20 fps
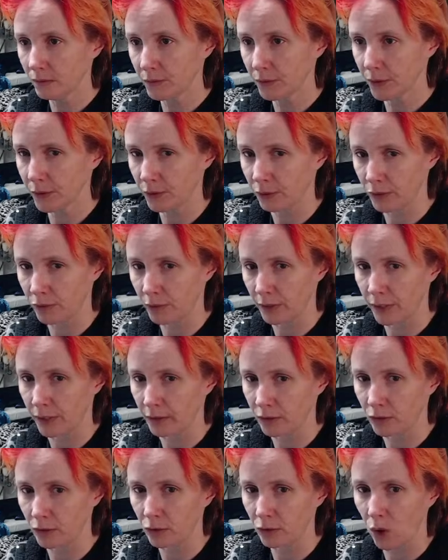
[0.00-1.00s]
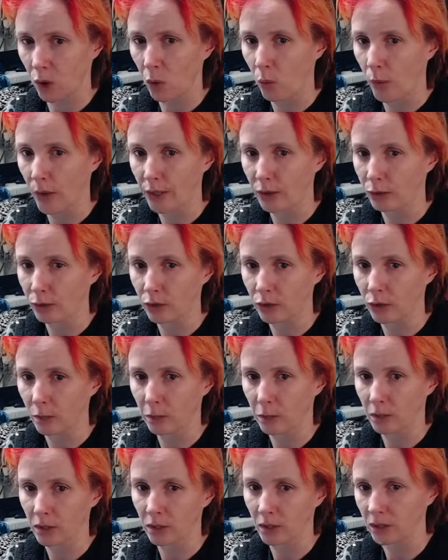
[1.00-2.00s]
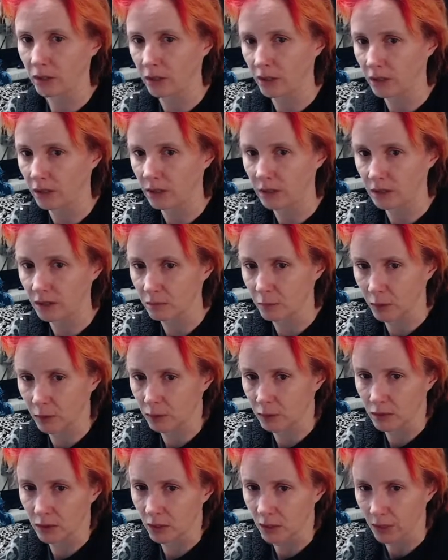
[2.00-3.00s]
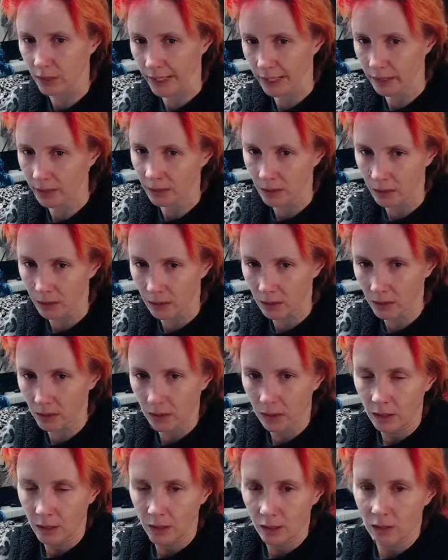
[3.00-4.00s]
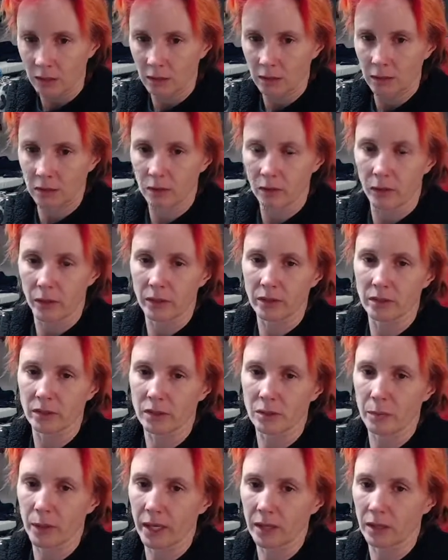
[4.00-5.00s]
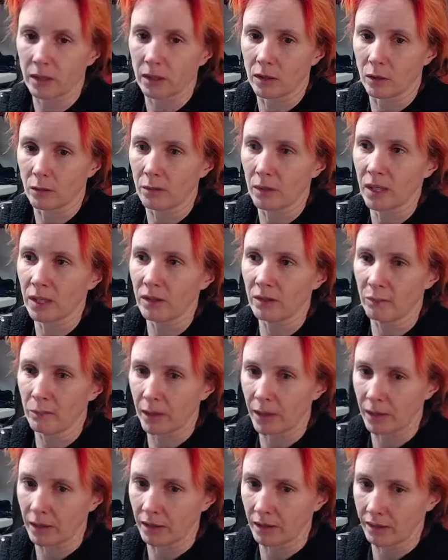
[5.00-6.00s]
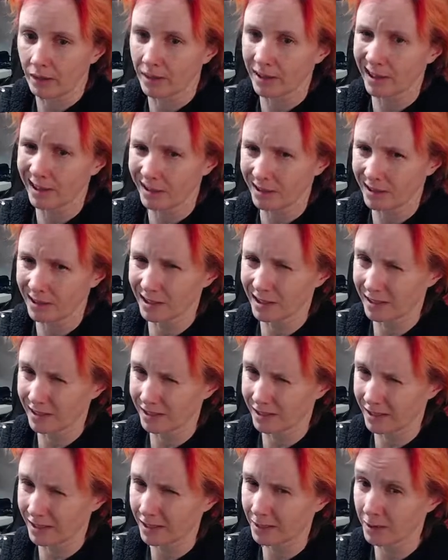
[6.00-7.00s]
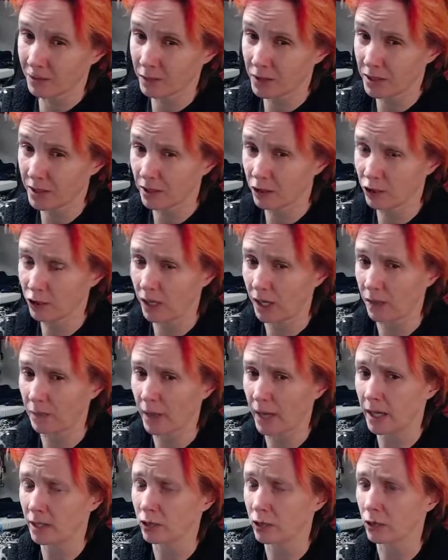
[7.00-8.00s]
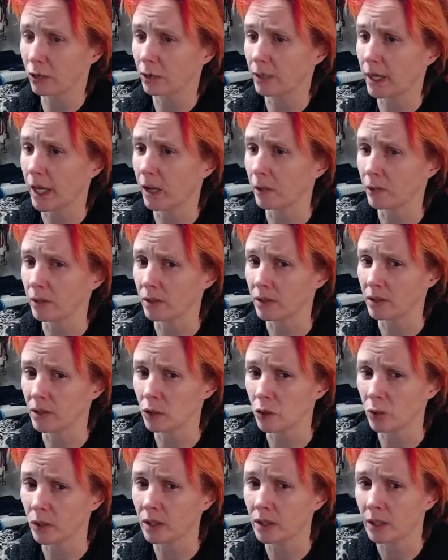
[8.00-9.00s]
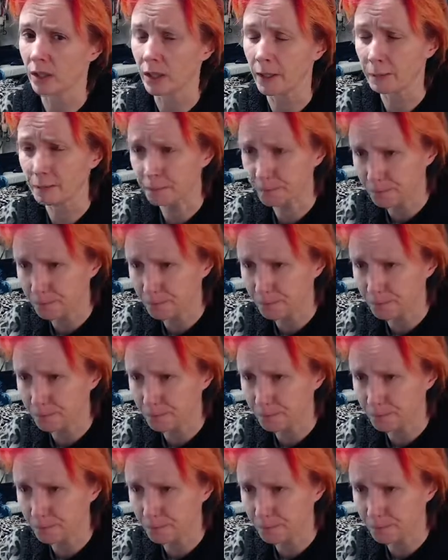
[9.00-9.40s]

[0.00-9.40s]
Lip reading: There's like no way you could have predicted that this bird was going to land there. So I suspect that there might have been a little CGI magic going on with the storytelling.